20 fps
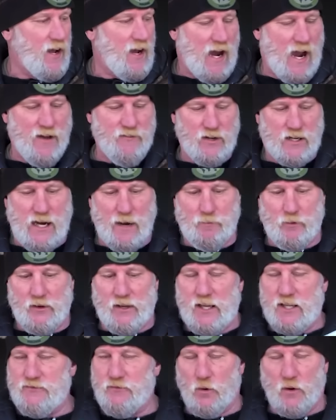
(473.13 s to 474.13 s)
I have a couple of
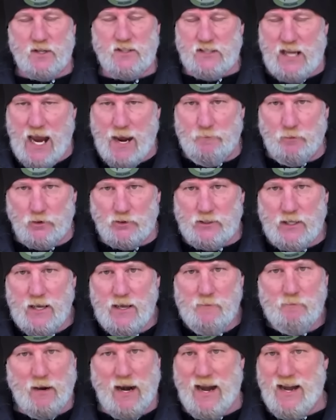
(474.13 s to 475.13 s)
these for examples,
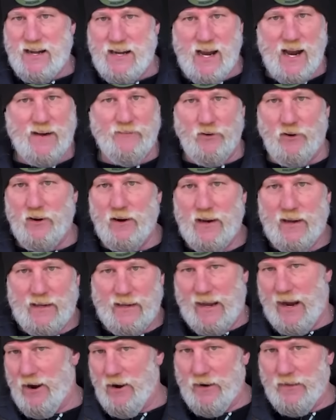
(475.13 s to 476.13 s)
but I never
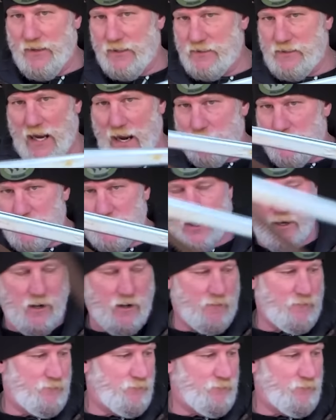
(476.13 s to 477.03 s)
carry this type of saw,